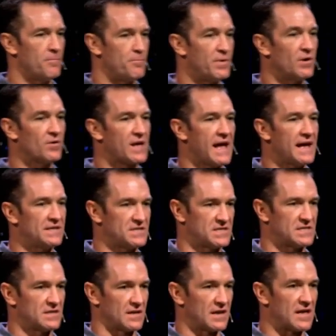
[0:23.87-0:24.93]
Bill
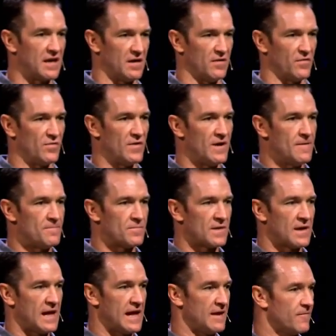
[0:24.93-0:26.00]
Gates give.
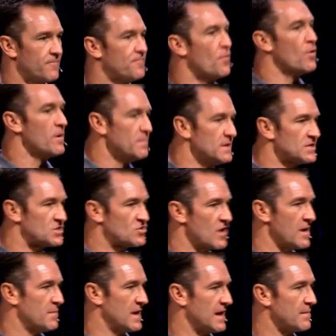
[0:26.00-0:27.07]
And it formed this
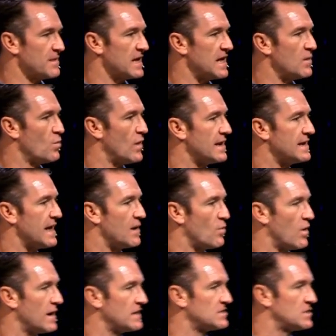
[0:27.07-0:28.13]
dream in him that he one day
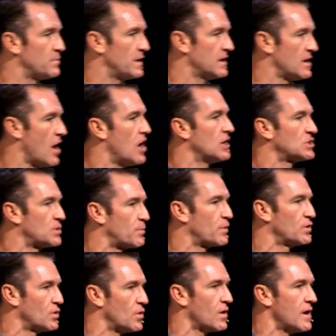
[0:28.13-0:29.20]
wanted to be an
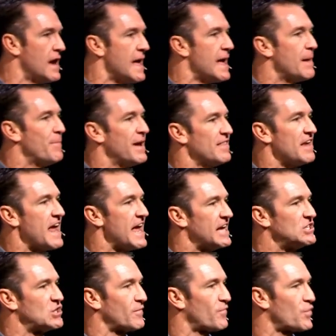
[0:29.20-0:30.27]
entrepreneur, and by the
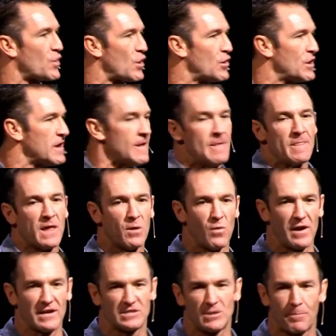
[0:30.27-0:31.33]
age of 30, he
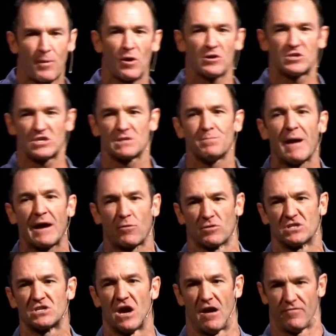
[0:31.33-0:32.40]
wanted to purchase
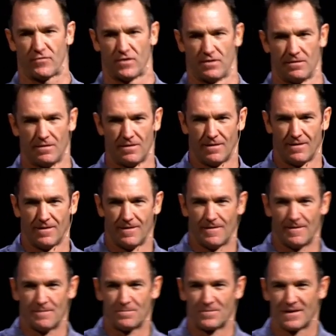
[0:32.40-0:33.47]
Microsoft.
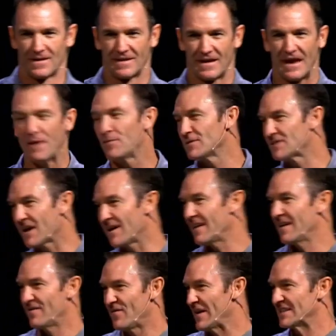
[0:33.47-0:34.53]
He was going
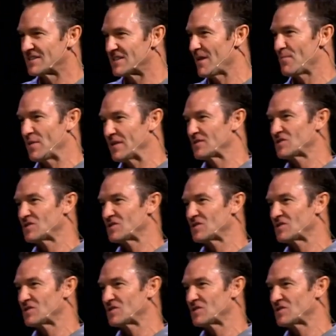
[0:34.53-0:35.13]
to invent something